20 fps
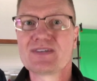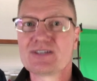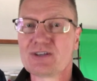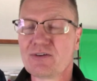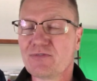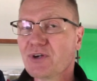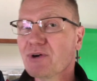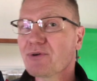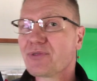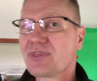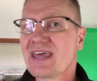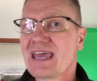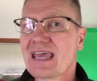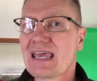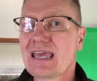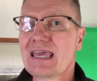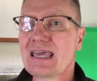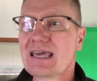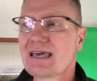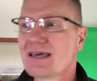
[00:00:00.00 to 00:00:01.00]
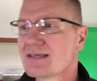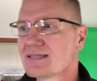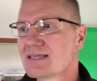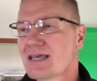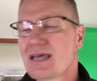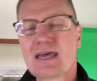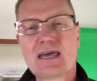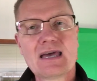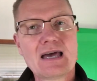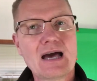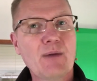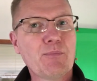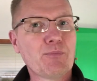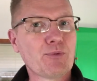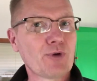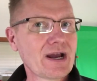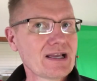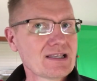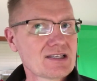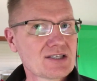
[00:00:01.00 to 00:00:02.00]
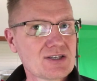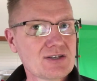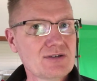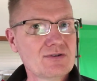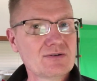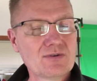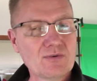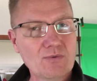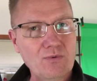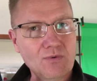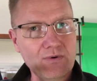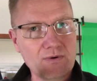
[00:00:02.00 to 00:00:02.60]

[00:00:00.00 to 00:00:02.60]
So if your thing is a bright suit,